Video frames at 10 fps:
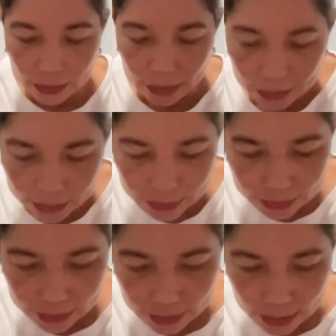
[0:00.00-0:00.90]
and
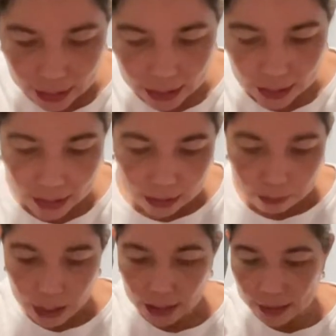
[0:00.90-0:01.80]
then
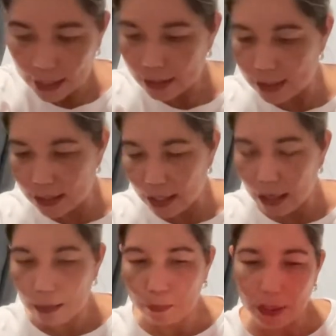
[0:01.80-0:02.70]
my next
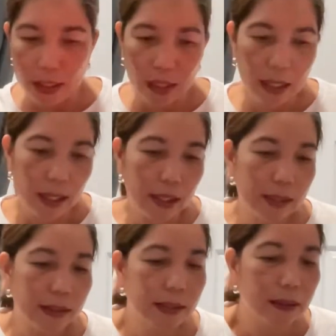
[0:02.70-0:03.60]
stop
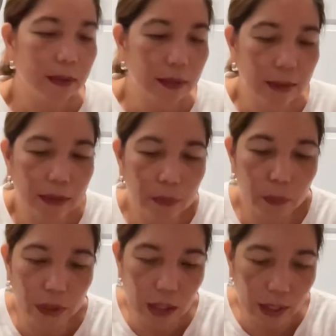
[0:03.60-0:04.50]
is
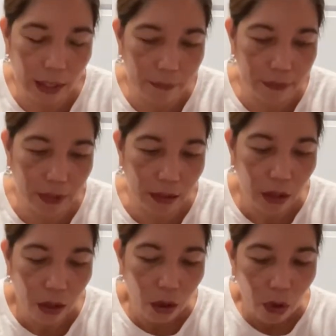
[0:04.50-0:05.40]
what I have
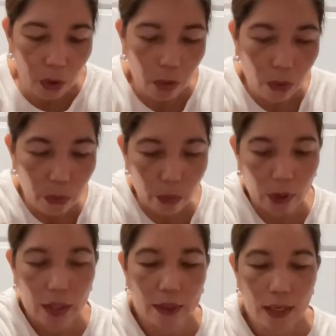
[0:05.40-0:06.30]
here oh
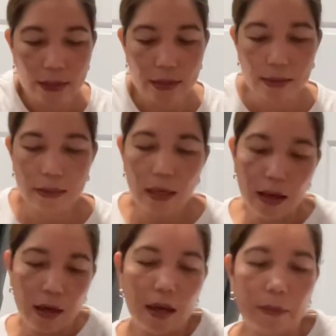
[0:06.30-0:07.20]
I got
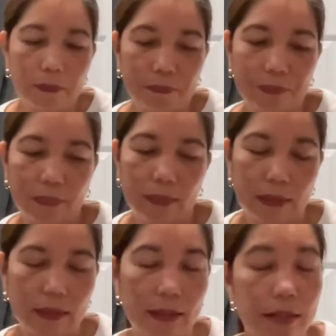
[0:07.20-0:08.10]
some
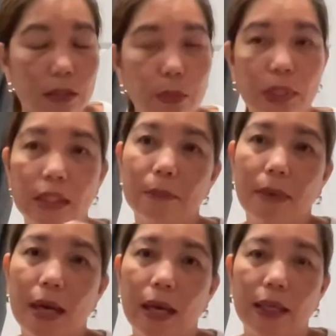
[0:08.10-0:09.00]
this is really
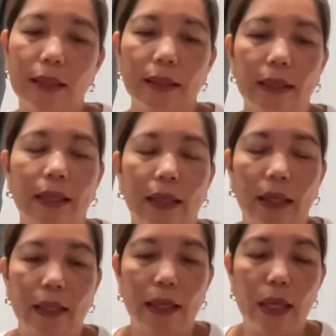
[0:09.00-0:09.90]
my
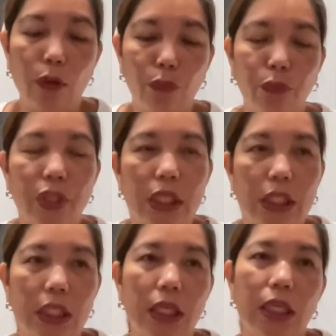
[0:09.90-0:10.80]
every
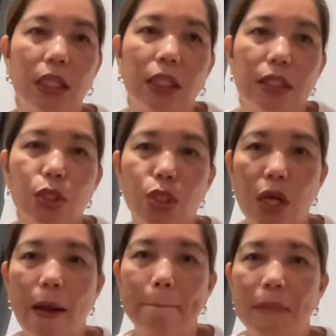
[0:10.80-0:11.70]
year
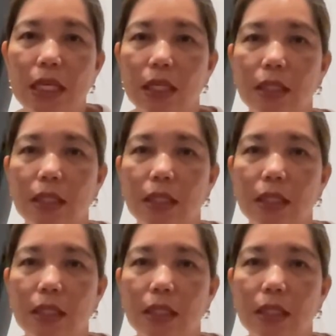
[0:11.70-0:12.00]
shopping